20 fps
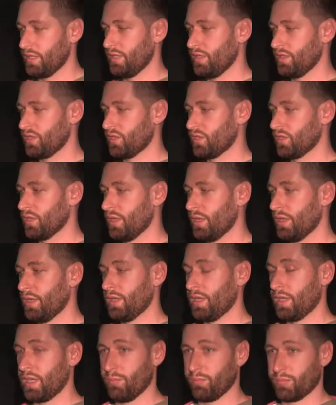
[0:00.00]
is
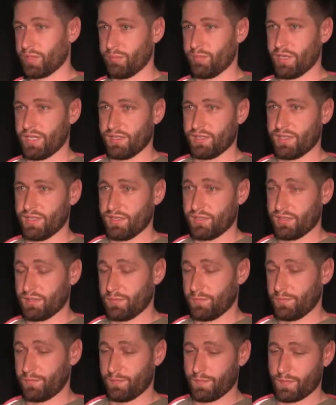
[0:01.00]
implemented
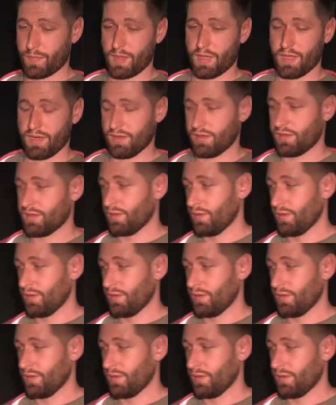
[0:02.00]
and